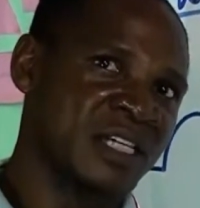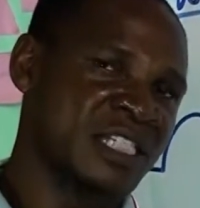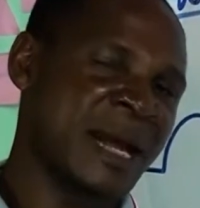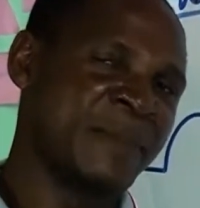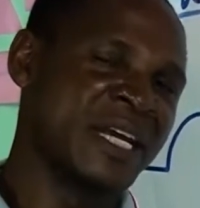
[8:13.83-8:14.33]

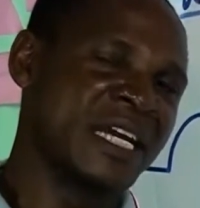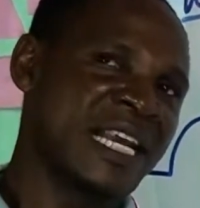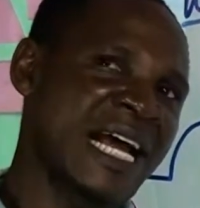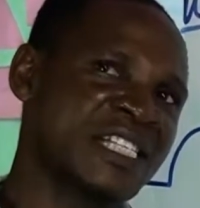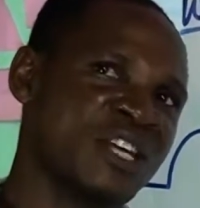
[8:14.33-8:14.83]
That means
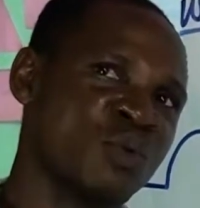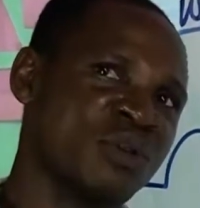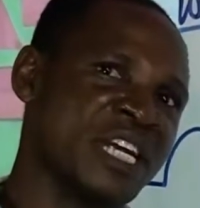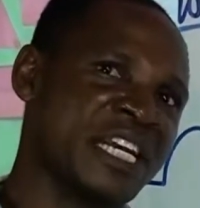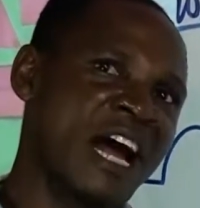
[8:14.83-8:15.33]
that's
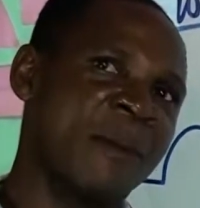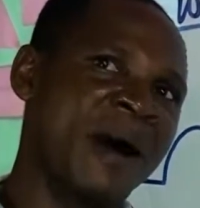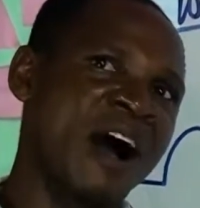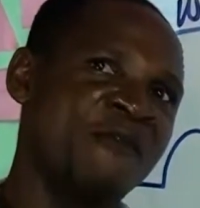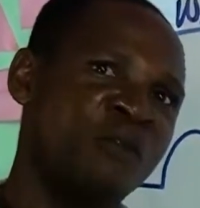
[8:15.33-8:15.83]
the number
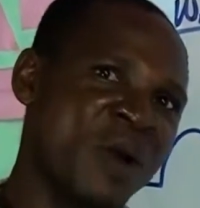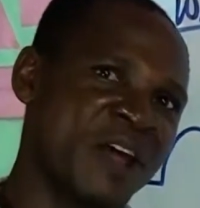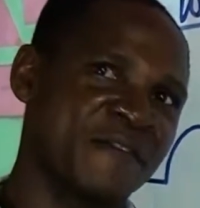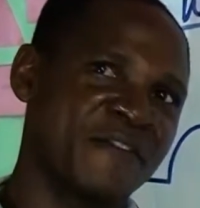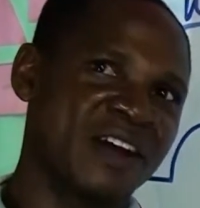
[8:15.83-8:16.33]
of
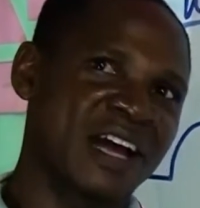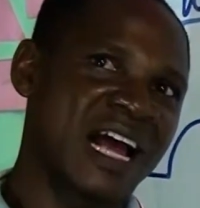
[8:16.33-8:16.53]
wave